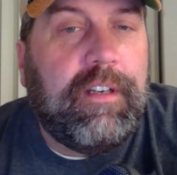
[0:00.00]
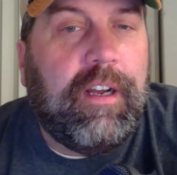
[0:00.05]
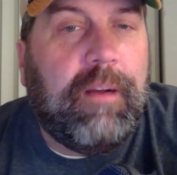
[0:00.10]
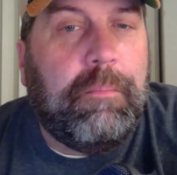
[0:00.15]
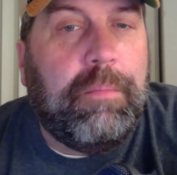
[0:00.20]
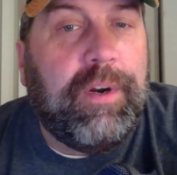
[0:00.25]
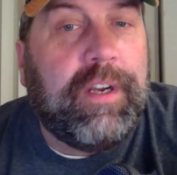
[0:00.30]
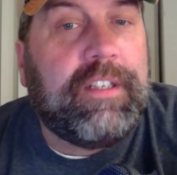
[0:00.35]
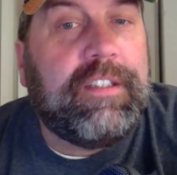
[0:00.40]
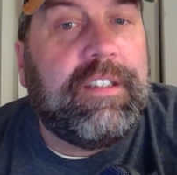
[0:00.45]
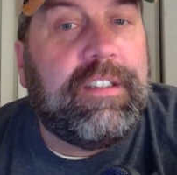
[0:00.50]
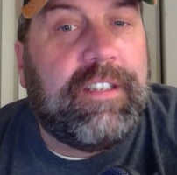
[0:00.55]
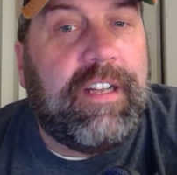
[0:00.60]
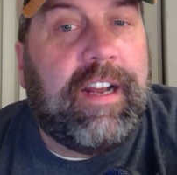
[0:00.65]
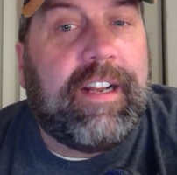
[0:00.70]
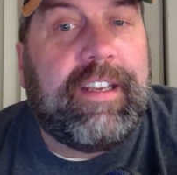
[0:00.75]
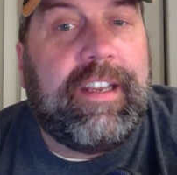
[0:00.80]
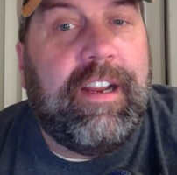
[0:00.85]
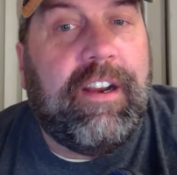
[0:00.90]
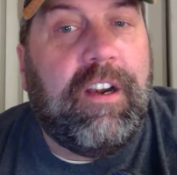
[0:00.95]
Brick does
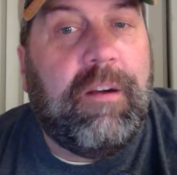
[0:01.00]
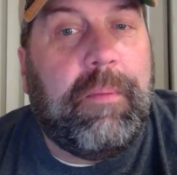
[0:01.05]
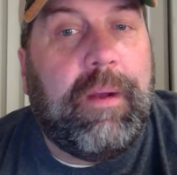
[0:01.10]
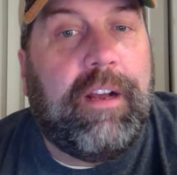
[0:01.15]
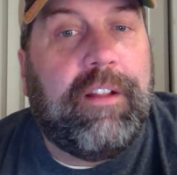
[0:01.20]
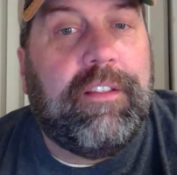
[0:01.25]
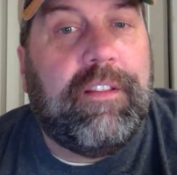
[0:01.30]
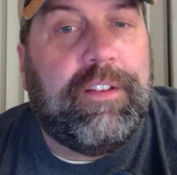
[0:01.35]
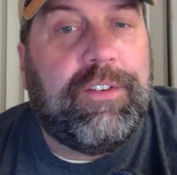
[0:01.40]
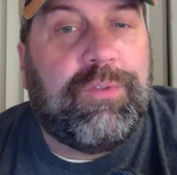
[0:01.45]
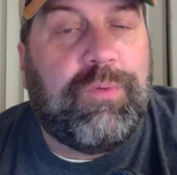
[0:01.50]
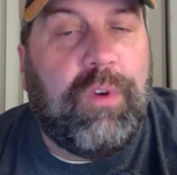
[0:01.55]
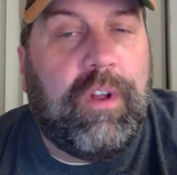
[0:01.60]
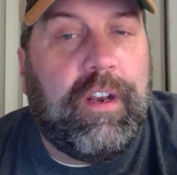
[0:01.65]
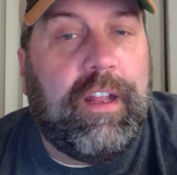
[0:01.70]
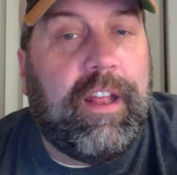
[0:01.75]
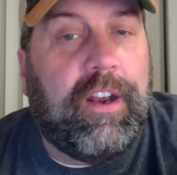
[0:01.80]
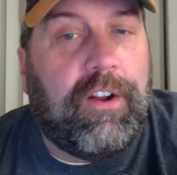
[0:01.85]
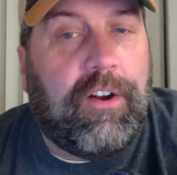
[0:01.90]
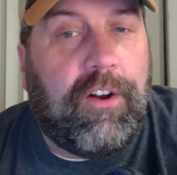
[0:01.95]
not care about this one
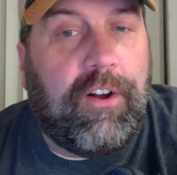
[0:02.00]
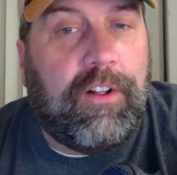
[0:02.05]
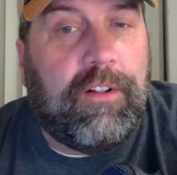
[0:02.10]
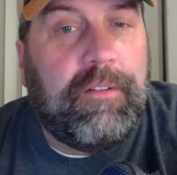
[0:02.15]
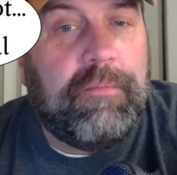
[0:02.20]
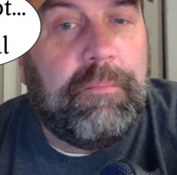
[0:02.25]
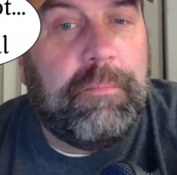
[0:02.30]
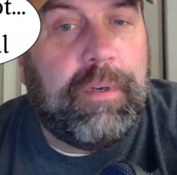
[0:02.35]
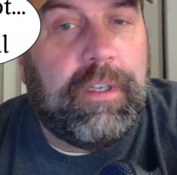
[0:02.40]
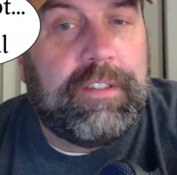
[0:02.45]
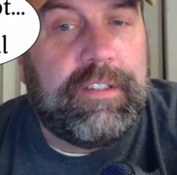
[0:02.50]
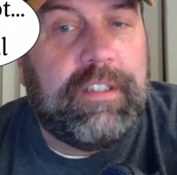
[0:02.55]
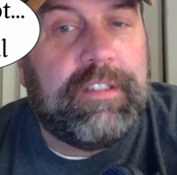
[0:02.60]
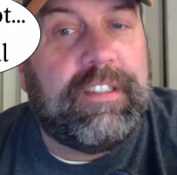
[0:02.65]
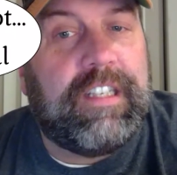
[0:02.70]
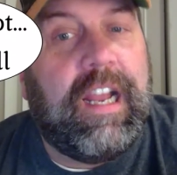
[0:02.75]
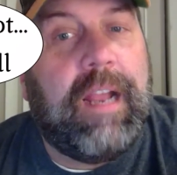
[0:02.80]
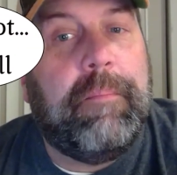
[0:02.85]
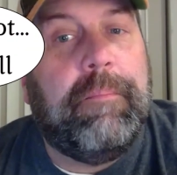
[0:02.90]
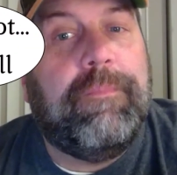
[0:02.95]
at all, but since
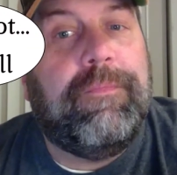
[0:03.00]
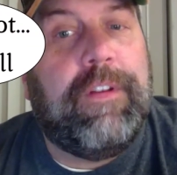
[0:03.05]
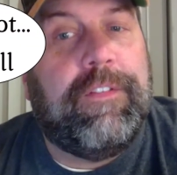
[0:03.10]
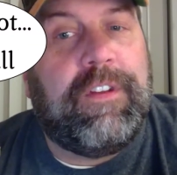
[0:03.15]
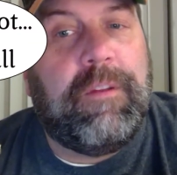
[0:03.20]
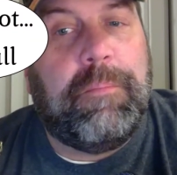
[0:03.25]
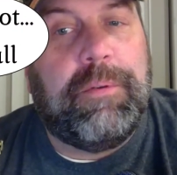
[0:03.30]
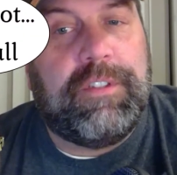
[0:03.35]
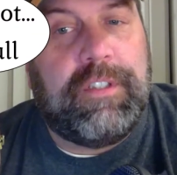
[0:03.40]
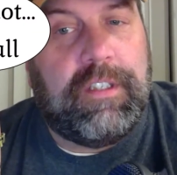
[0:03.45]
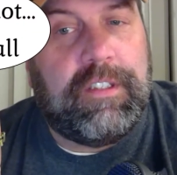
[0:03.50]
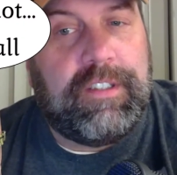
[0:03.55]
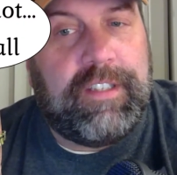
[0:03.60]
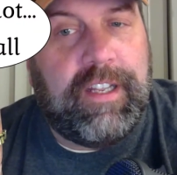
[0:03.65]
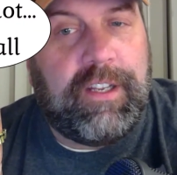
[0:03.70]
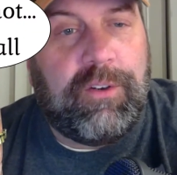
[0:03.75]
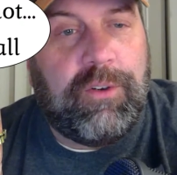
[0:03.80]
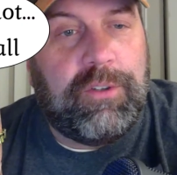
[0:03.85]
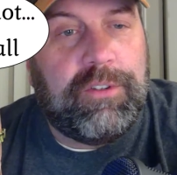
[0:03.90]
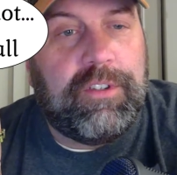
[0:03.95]
I'm 50%
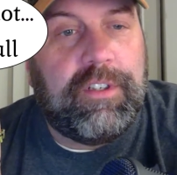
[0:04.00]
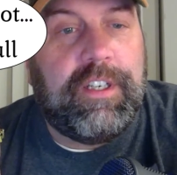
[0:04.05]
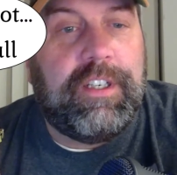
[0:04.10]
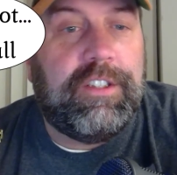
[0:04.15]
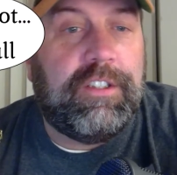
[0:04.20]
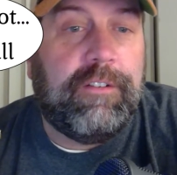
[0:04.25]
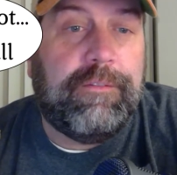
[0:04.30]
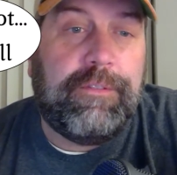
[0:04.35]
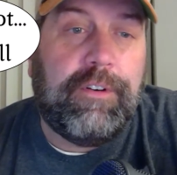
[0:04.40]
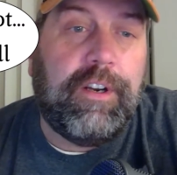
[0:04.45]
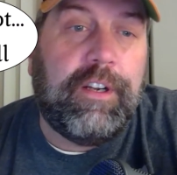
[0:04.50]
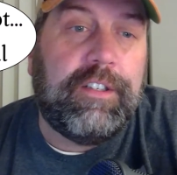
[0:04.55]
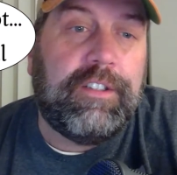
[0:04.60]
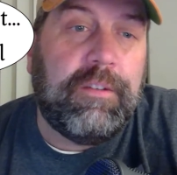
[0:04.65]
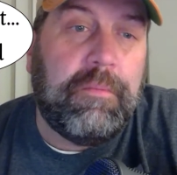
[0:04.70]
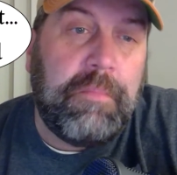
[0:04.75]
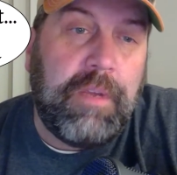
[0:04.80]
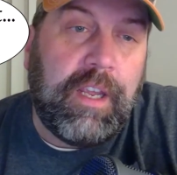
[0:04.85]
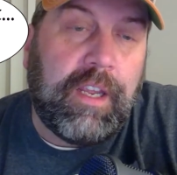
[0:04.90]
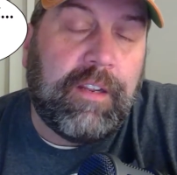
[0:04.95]
stakeholder, he's deferring to
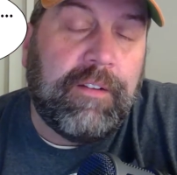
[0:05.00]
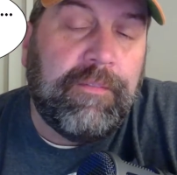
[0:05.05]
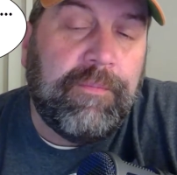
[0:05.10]
me.